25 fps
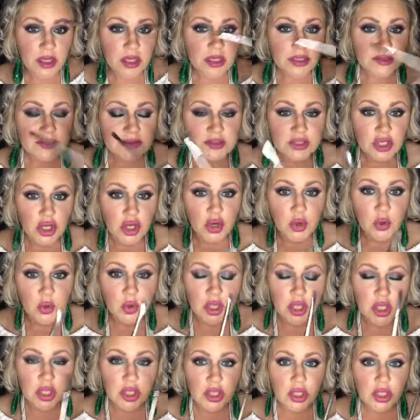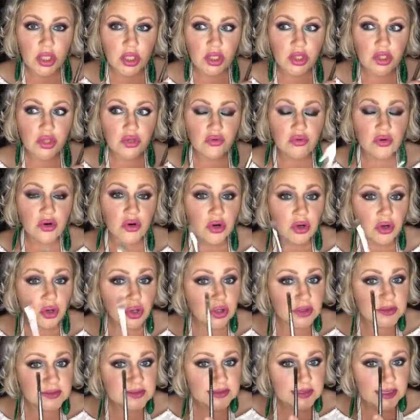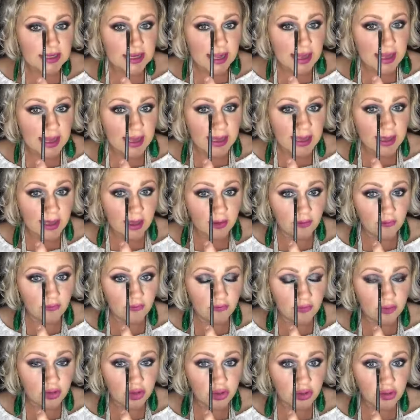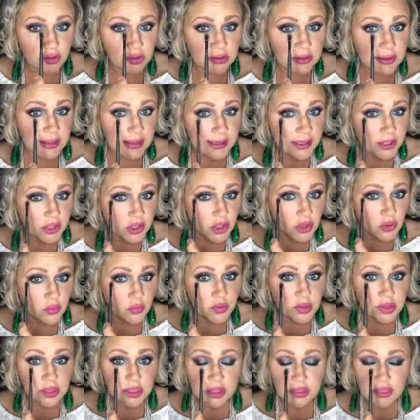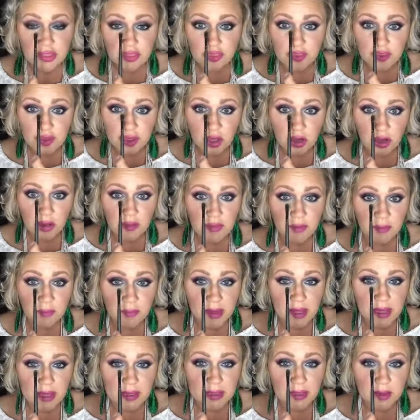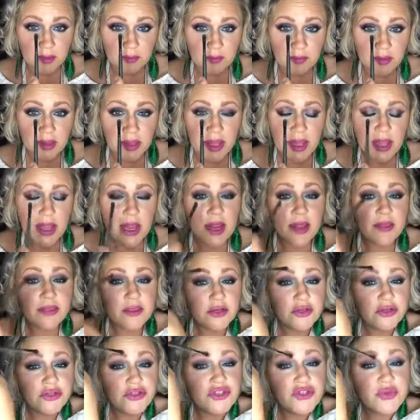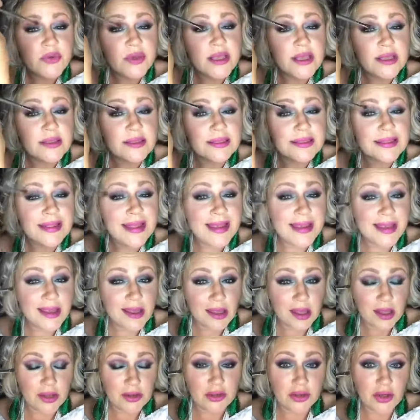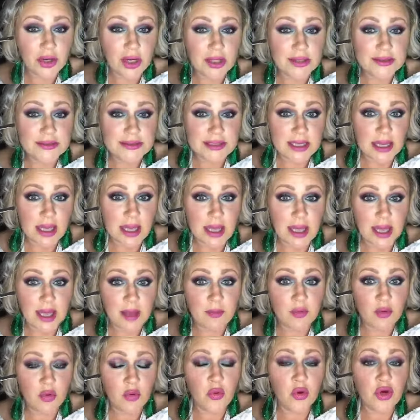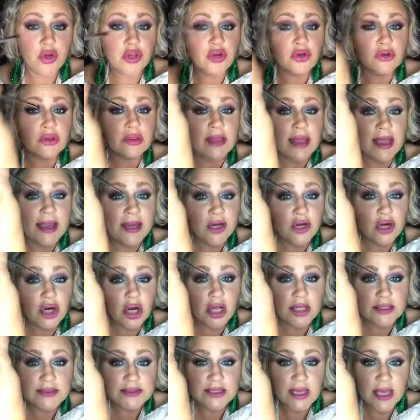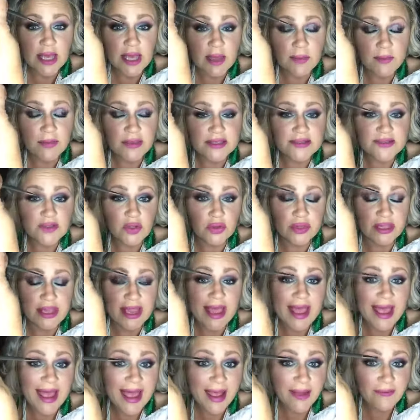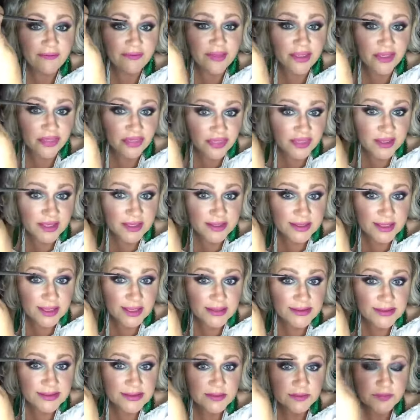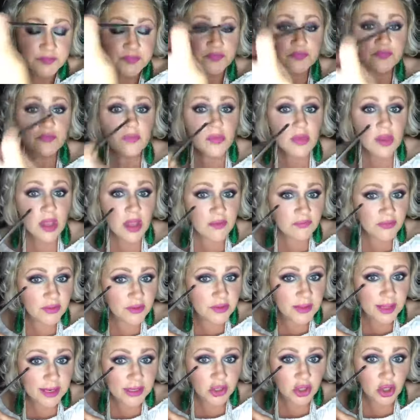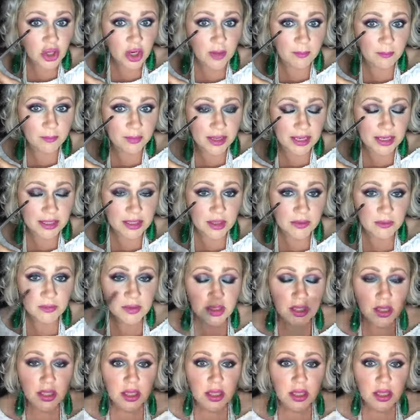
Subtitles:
So you girls that have your liner really thick on the bottom, and then you're doing a light color on top, or your liner on top is only half the thickness of the liner on bottom,